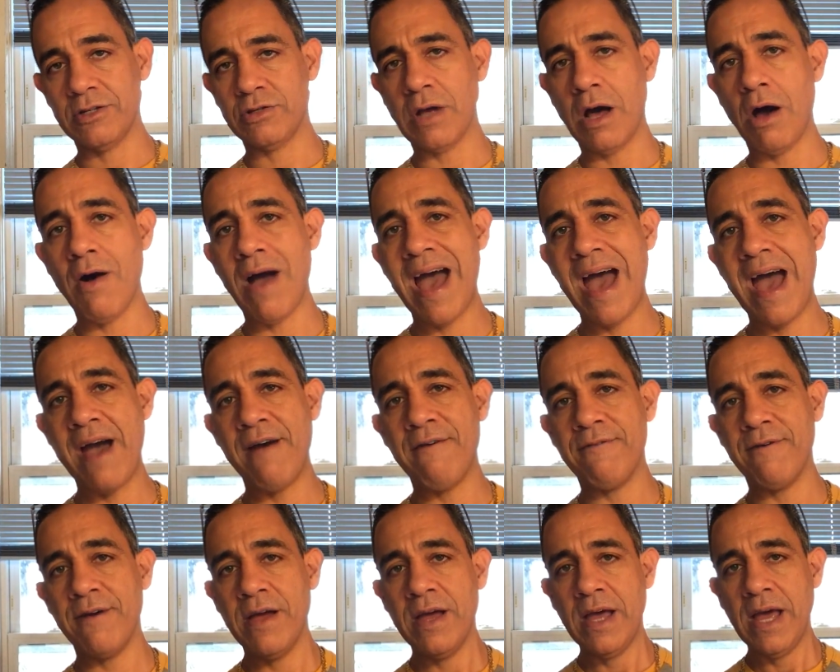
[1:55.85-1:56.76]
So I'll
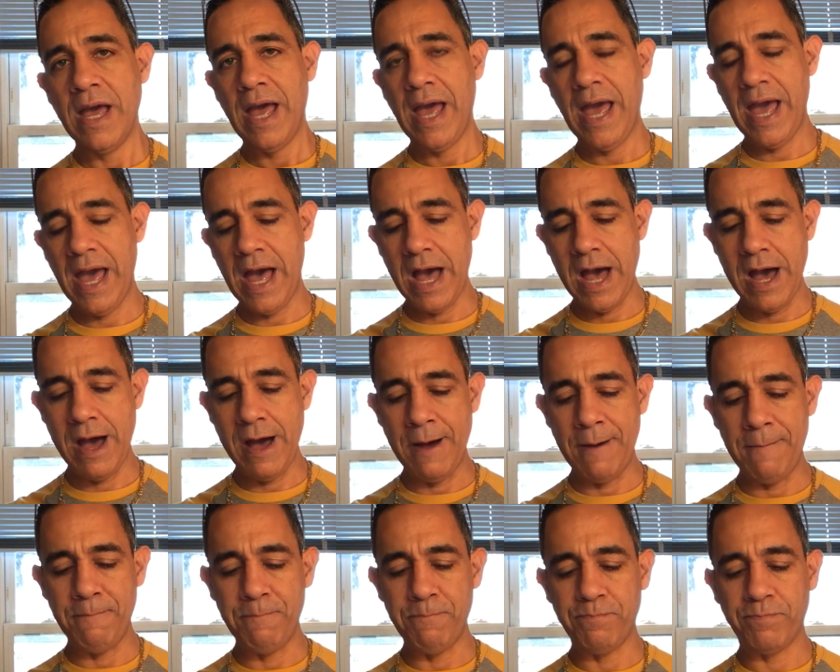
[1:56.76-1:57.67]
have
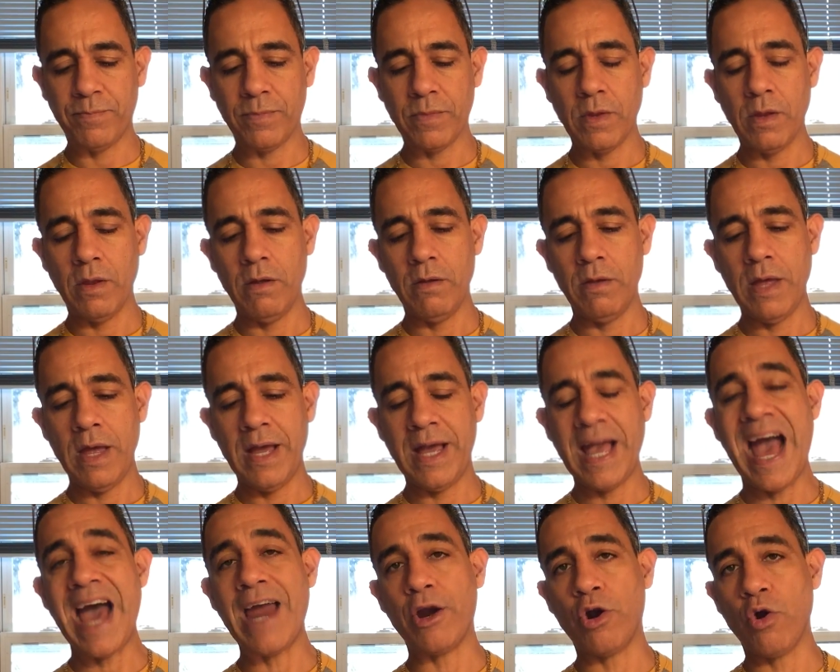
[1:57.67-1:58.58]
a
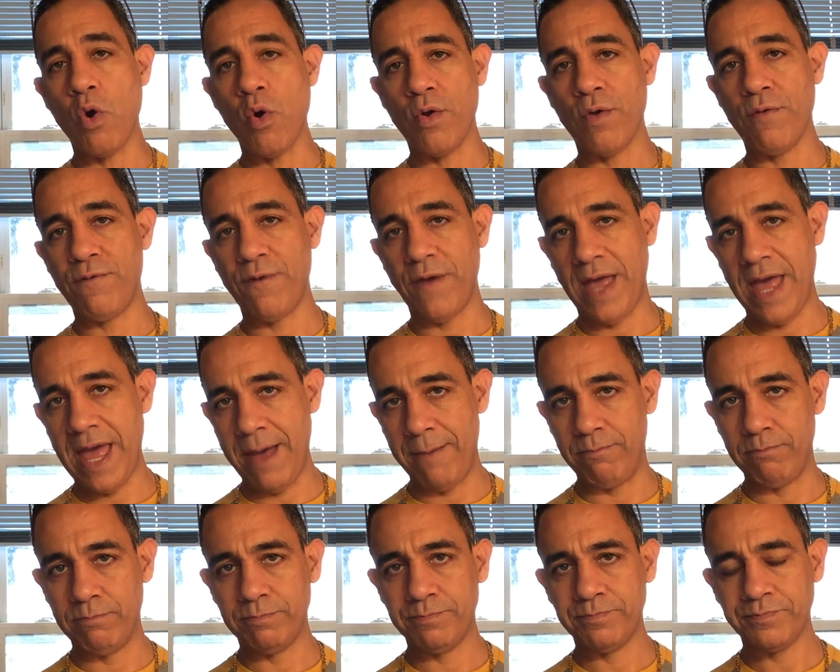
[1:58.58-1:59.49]
category for
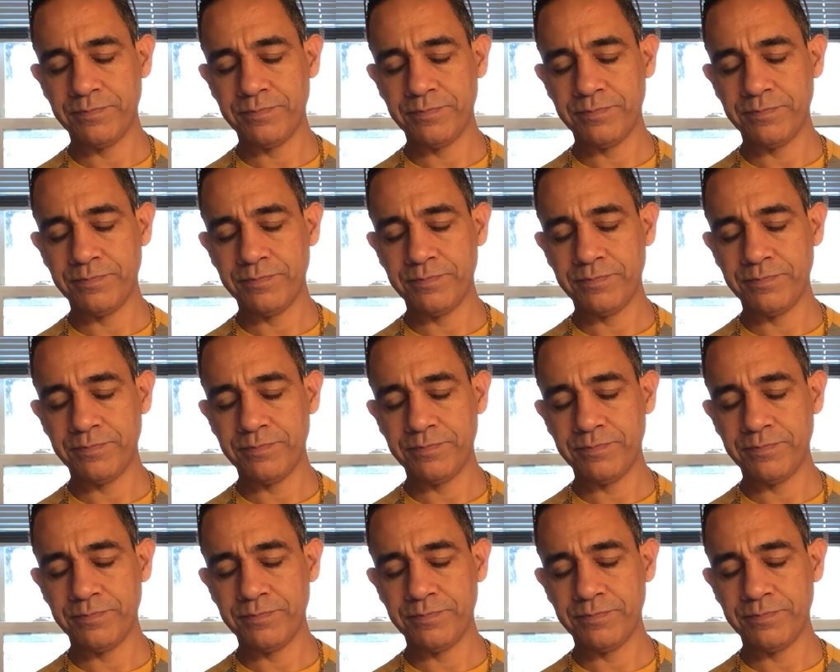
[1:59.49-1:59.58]
him,